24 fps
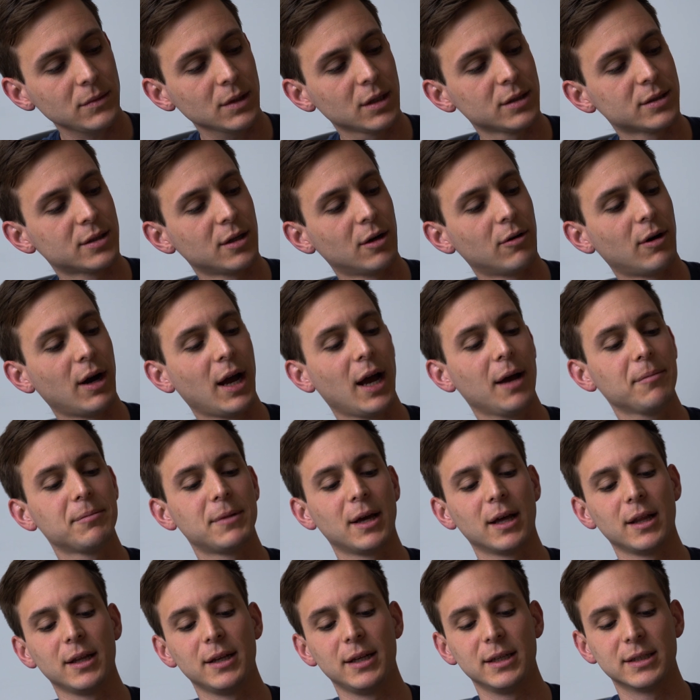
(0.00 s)
So I have
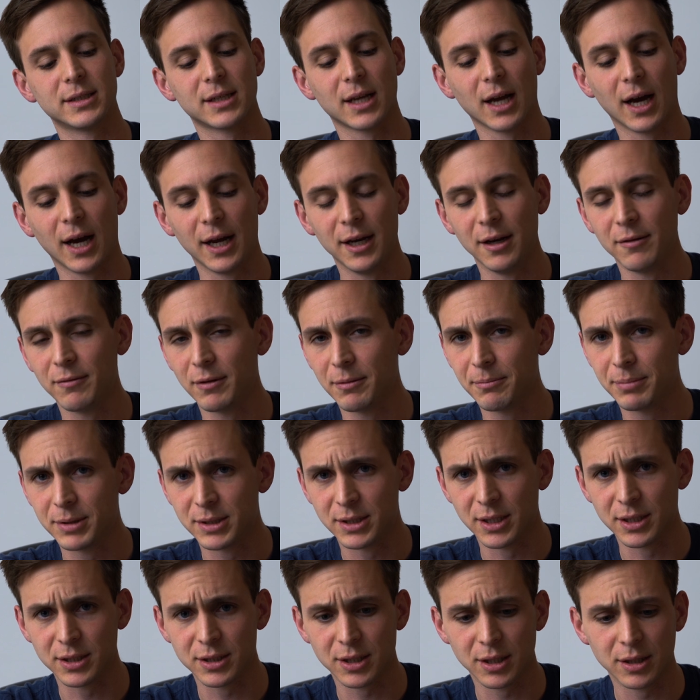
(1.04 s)
the LEDs kind of in
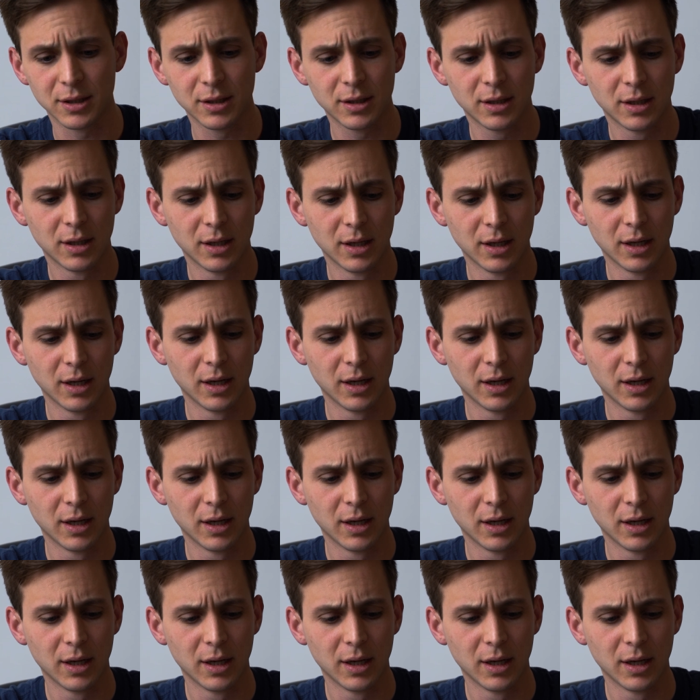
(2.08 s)
position.